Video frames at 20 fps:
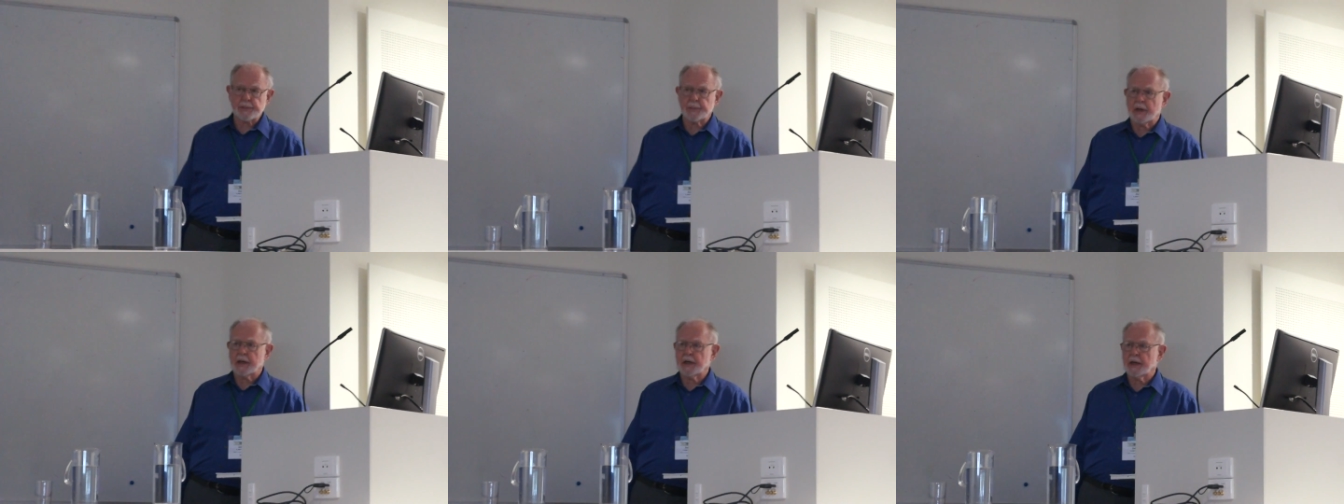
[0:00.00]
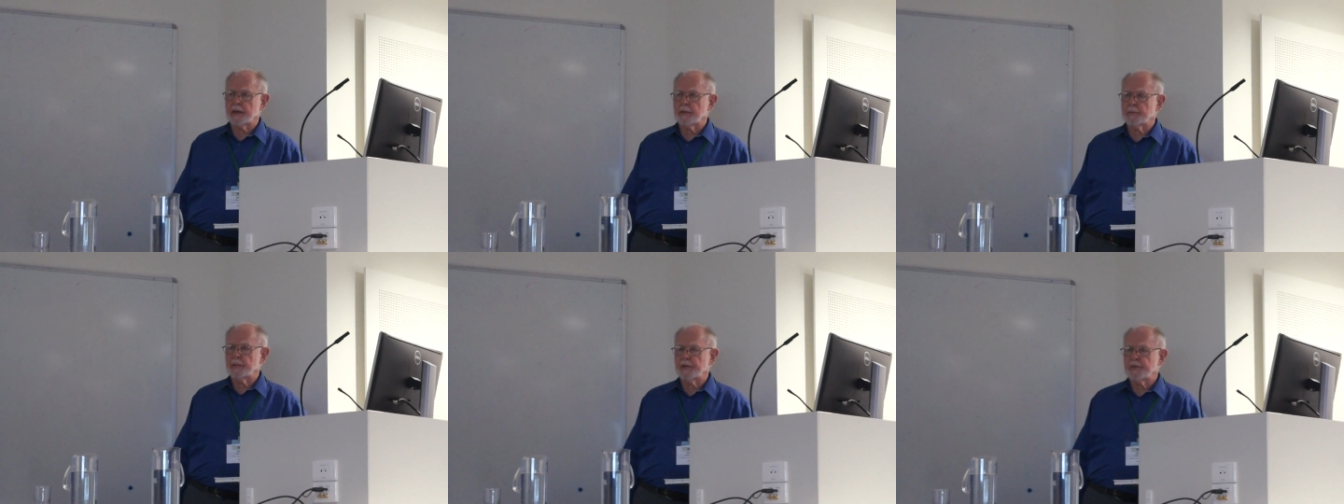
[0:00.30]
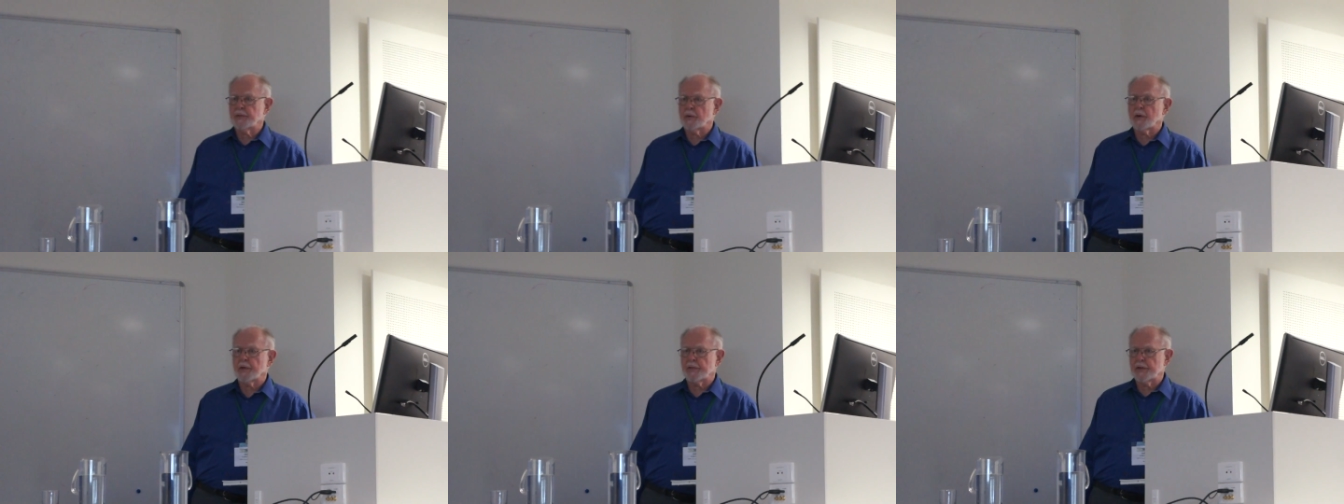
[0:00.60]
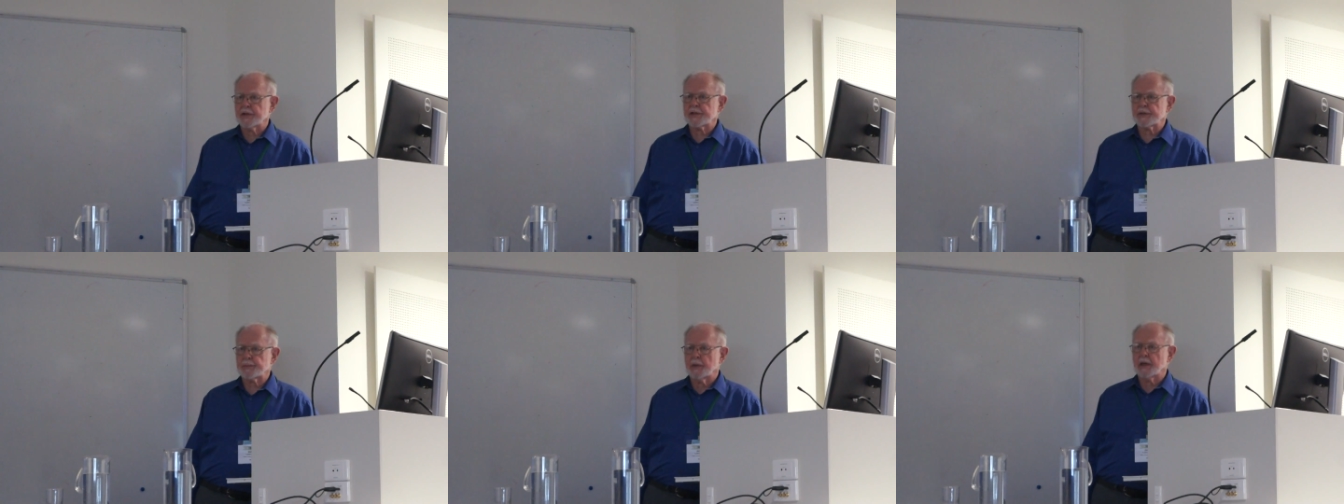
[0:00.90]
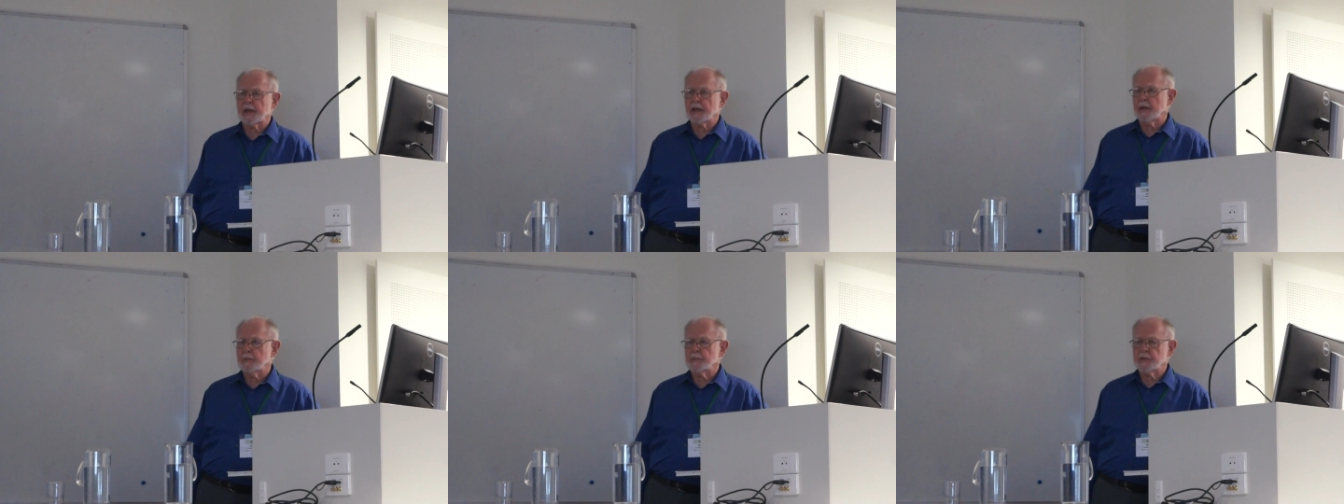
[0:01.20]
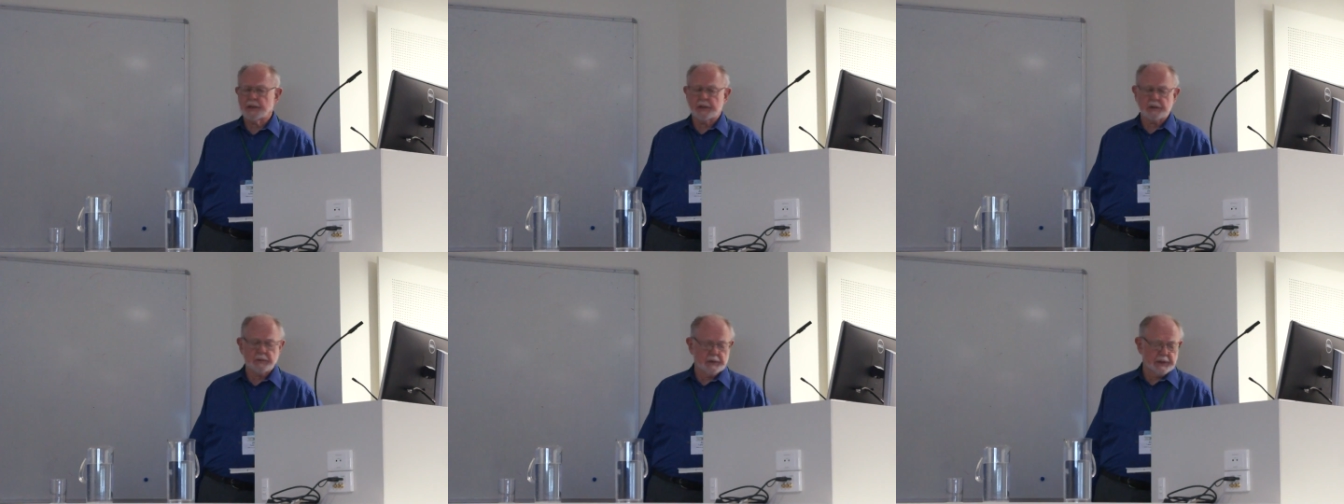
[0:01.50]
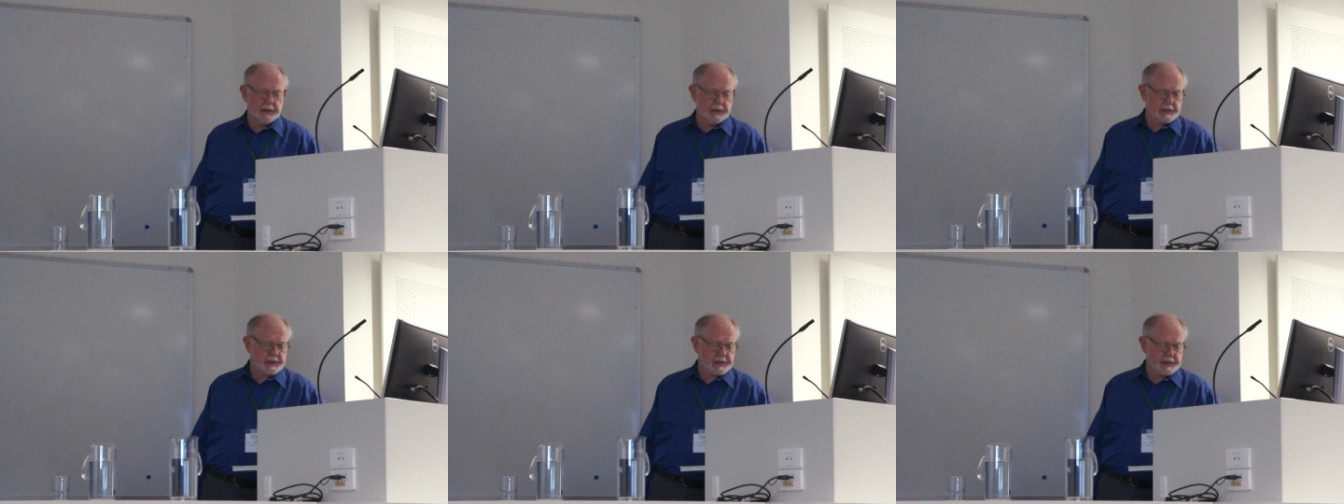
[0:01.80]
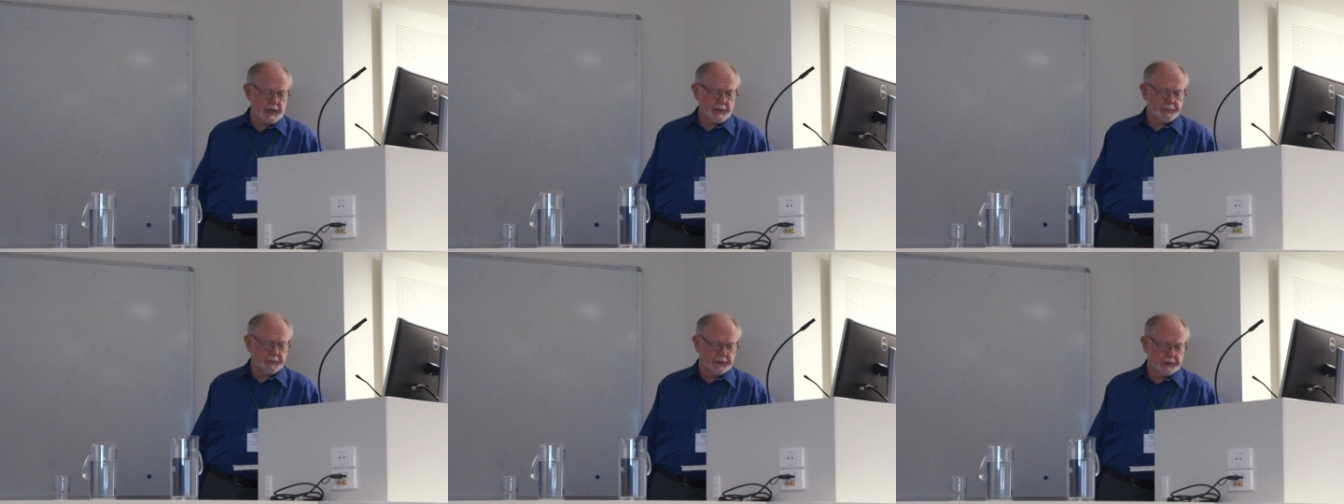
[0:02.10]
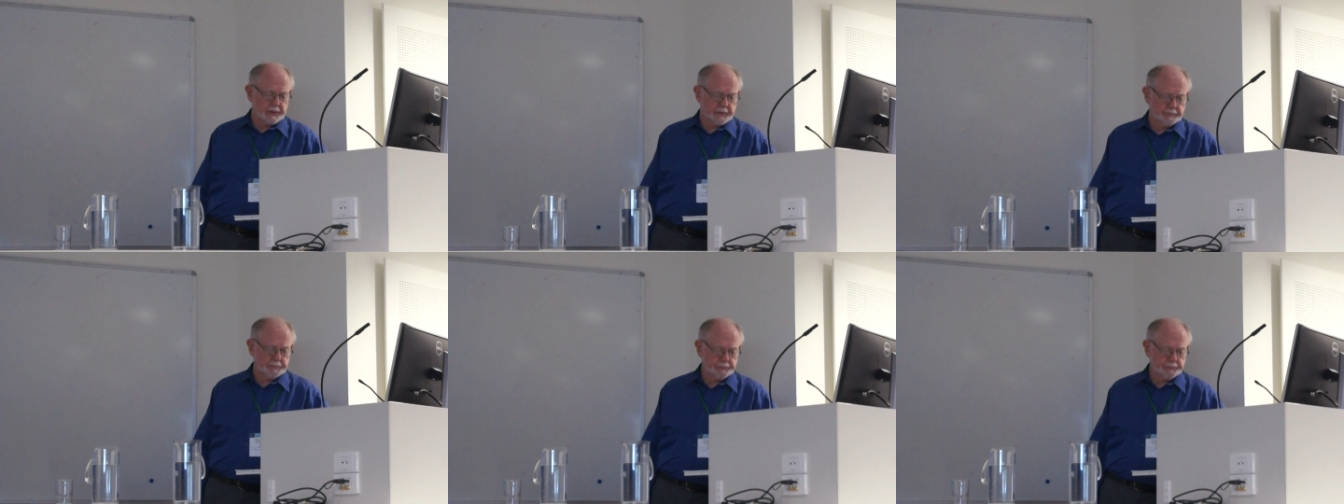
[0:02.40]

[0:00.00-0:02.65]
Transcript: before this became generally accepted.